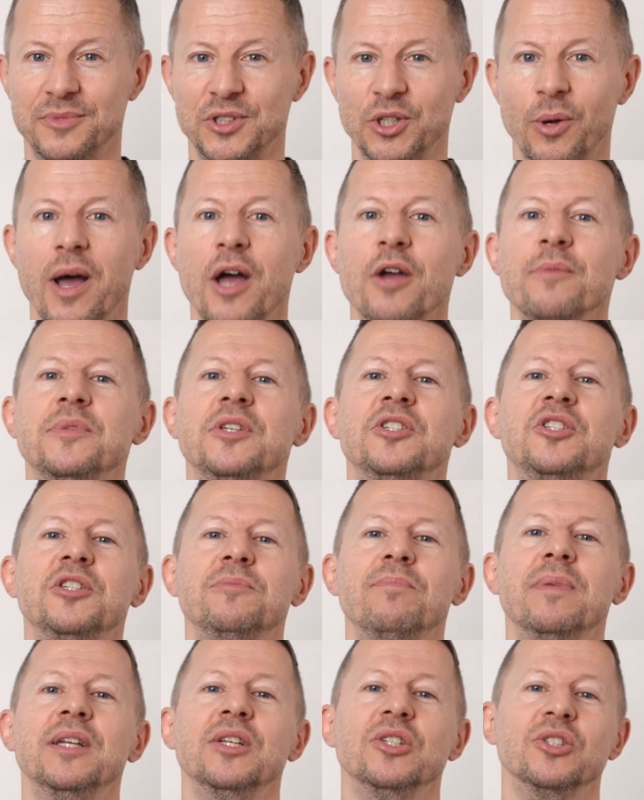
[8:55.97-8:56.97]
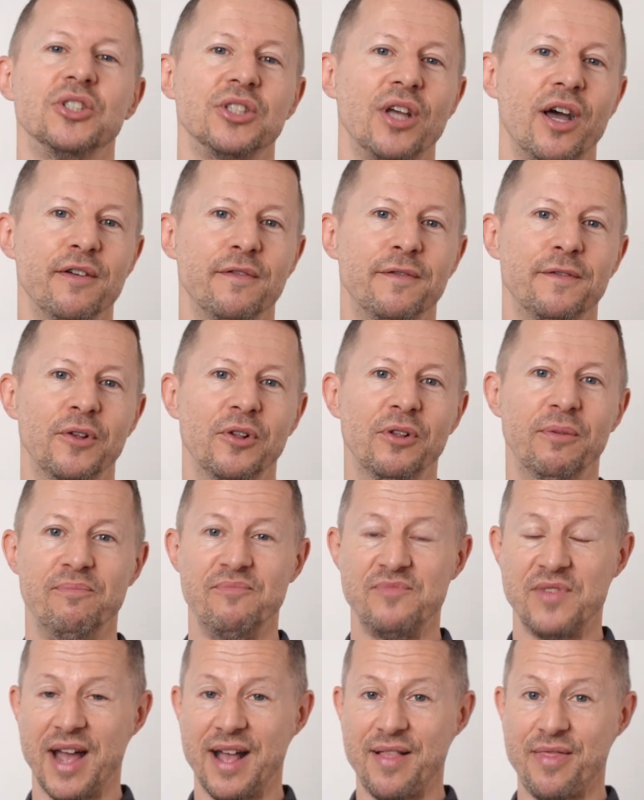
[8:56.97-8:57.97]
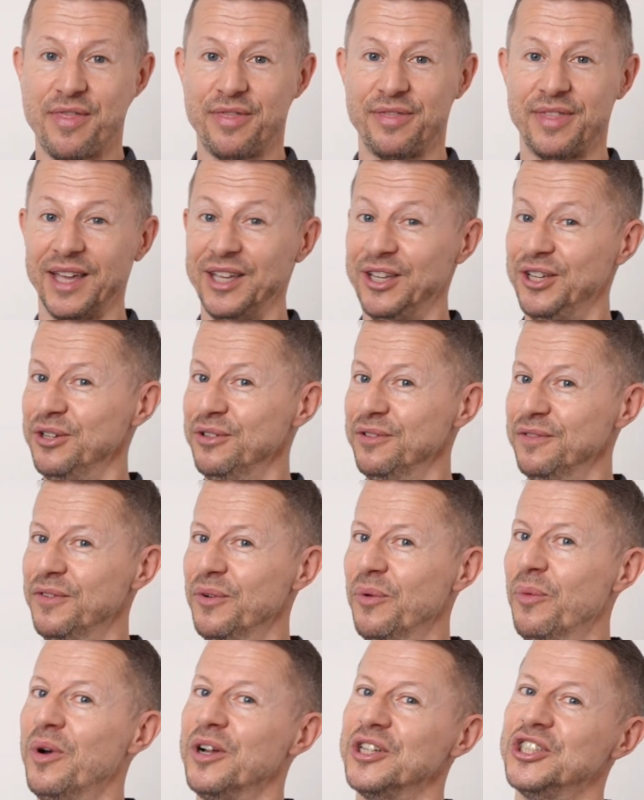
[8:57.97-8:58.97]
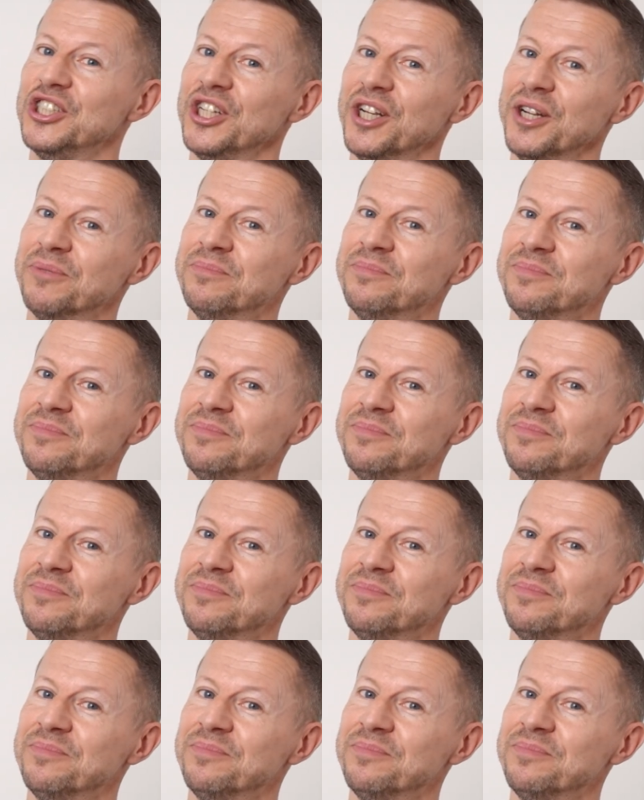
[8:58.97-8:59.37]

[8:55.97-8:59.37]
So I hope this has been insightful and thank you for watching.